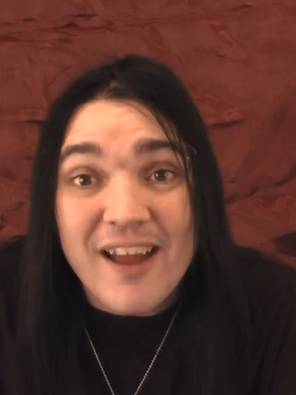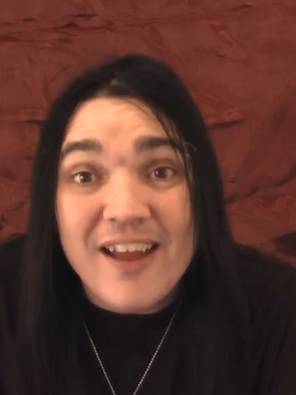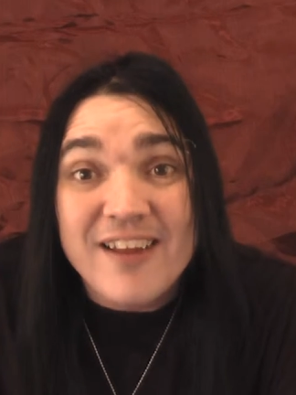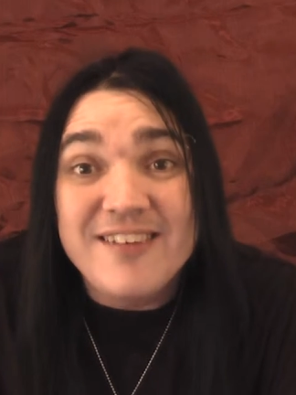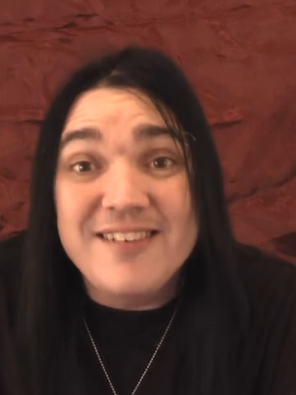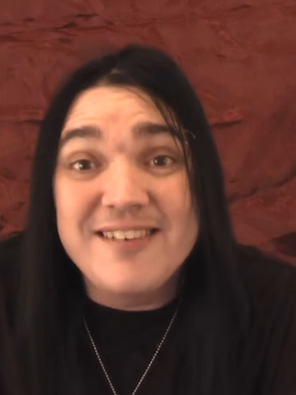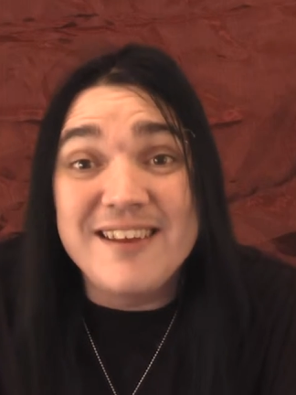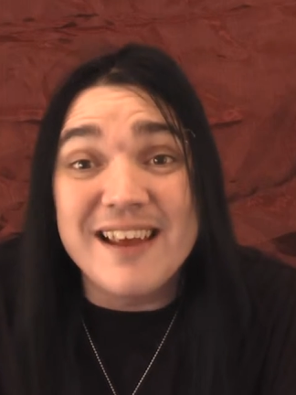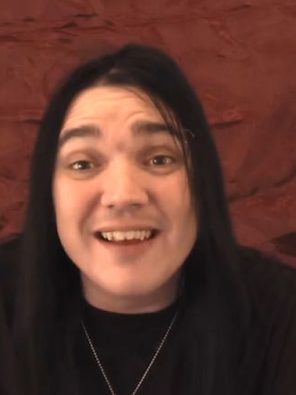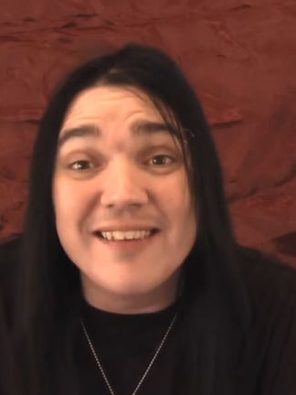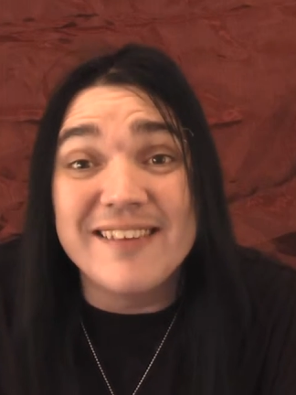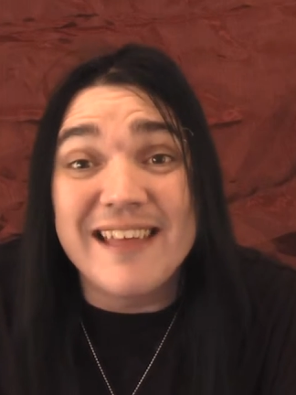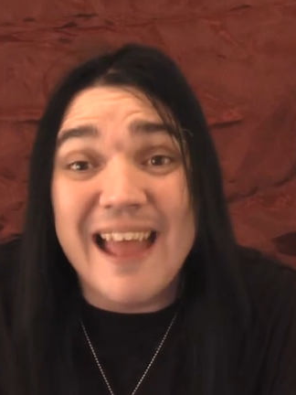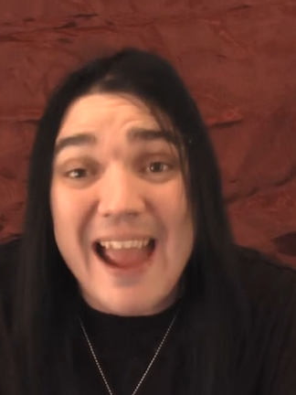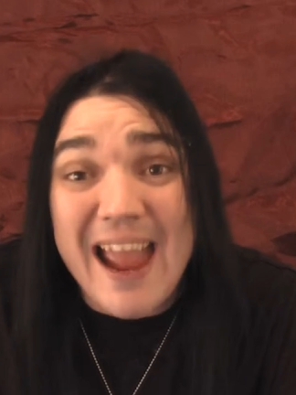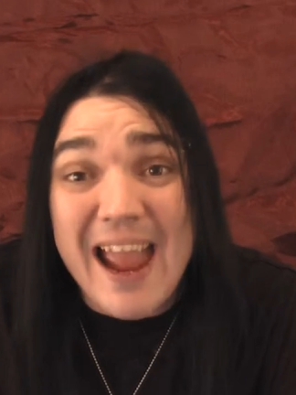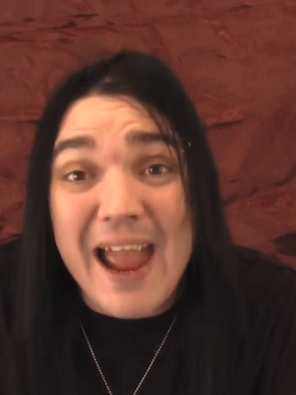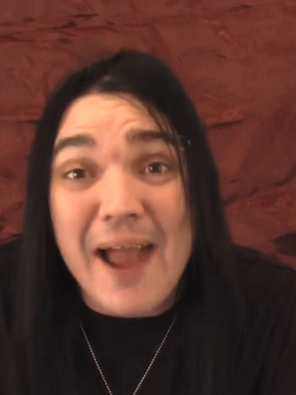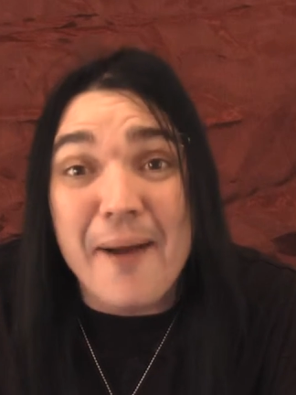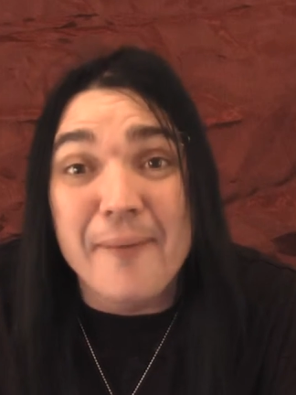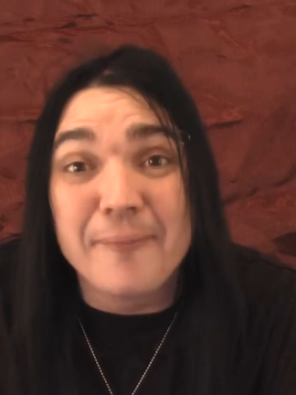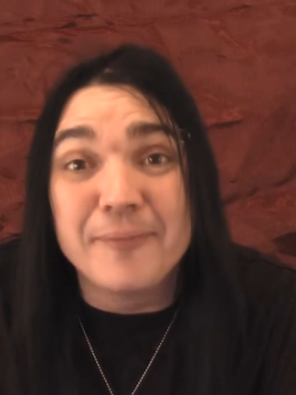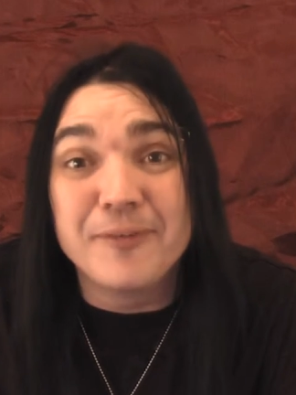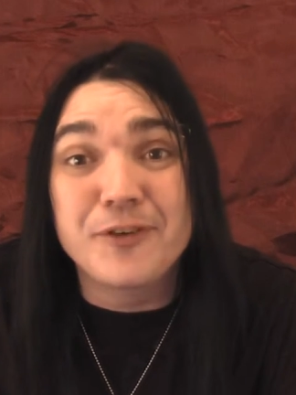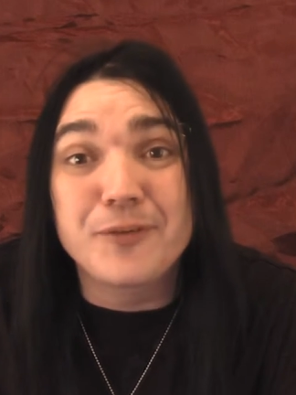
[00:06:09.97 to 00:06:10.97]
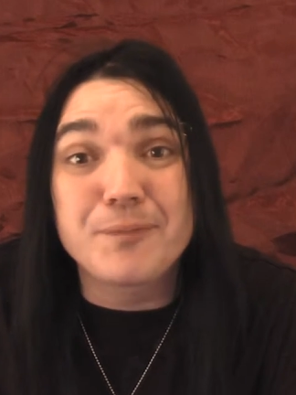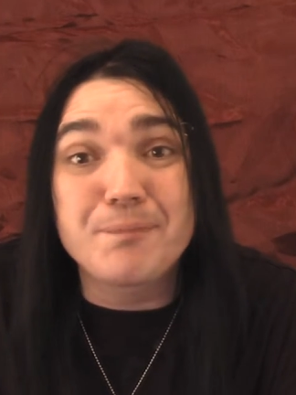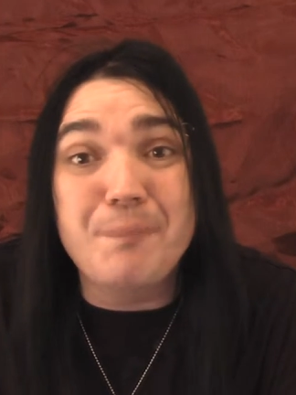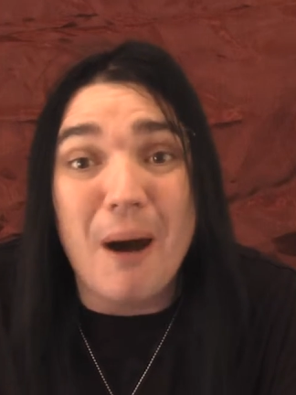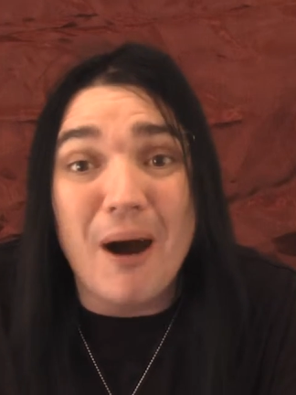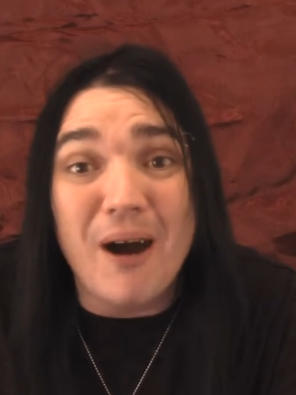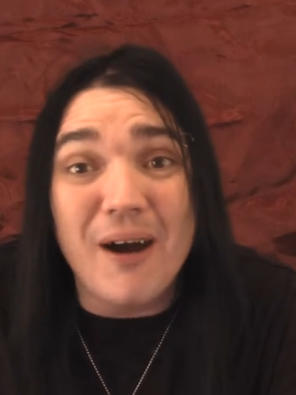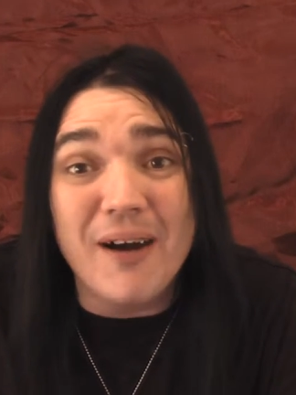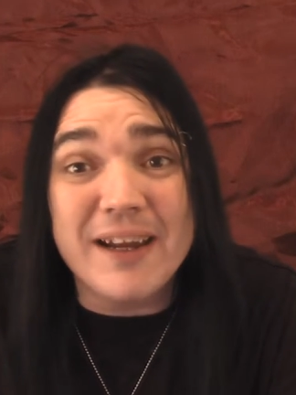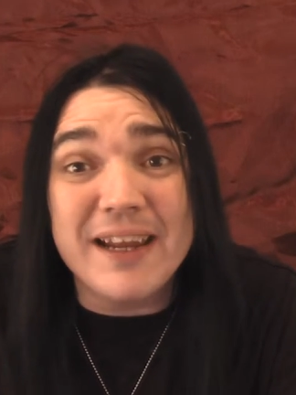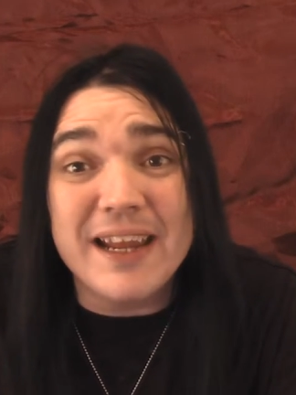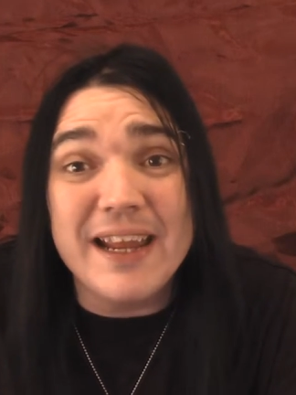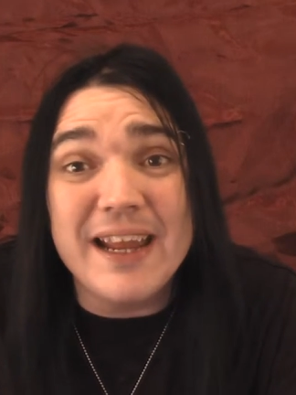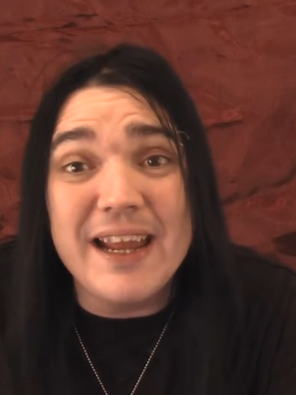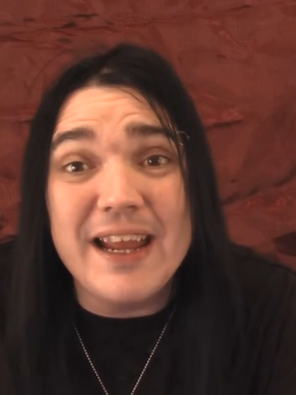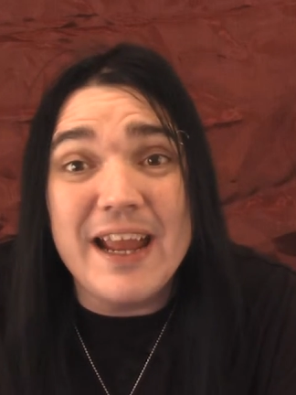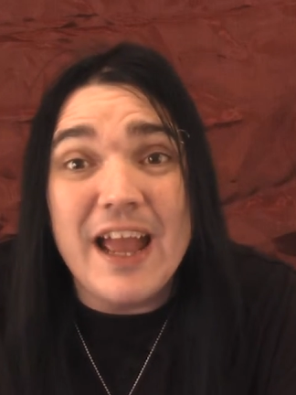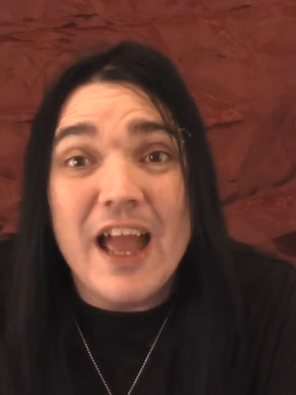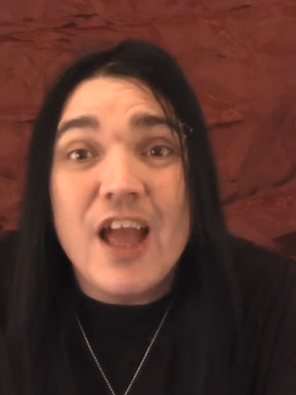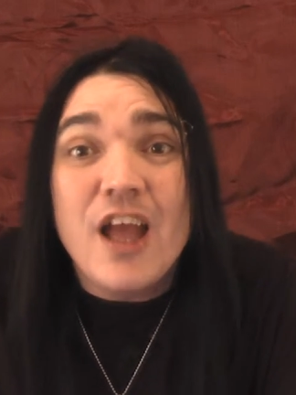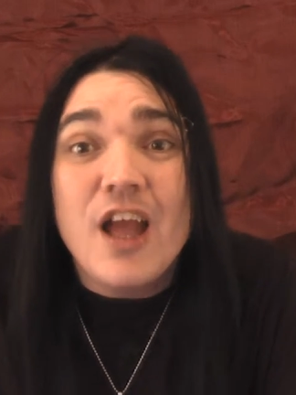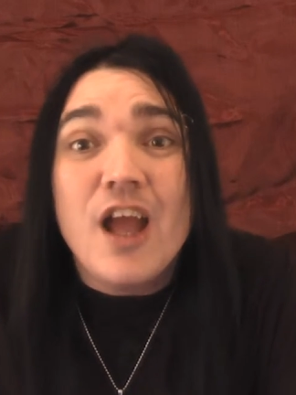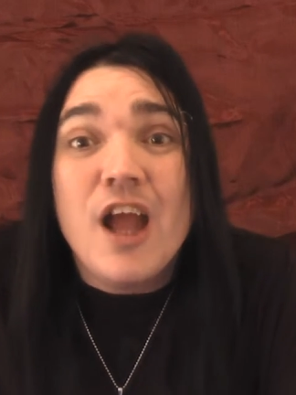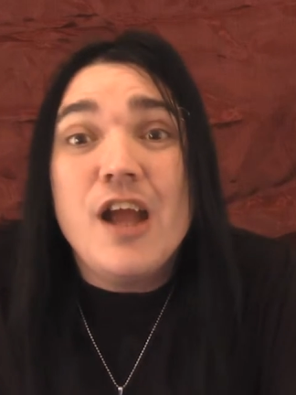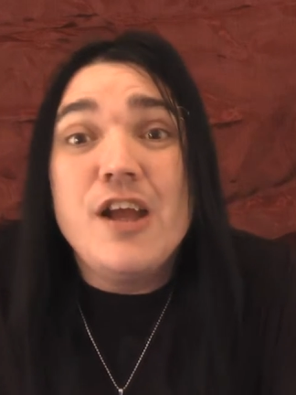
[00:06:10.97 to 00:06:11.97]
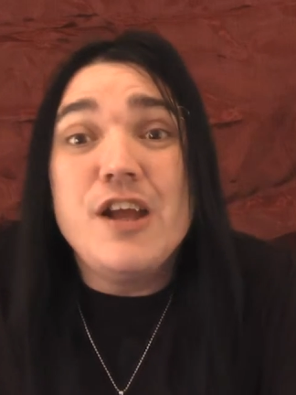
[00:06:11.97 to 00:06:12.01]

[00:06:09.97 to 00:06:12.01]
Shazam, Sparky!